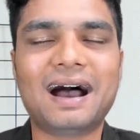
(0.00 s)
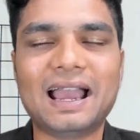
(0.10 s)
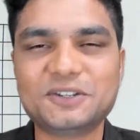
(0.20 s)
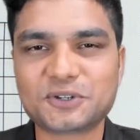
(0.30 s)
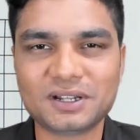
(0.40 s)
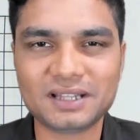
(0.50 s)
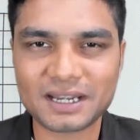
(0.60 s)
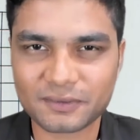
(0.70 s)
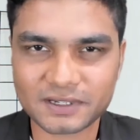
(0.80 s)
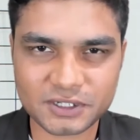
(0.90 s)
I genuinely
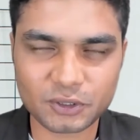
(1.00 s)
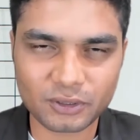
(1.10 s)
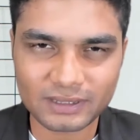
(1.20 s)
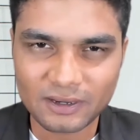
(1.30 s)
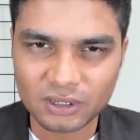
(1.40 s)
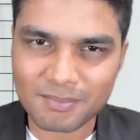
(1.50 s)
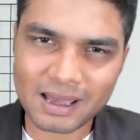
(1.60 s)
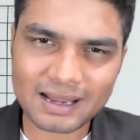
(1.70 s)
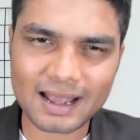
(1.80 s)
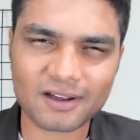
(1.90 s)
request you to click on the bell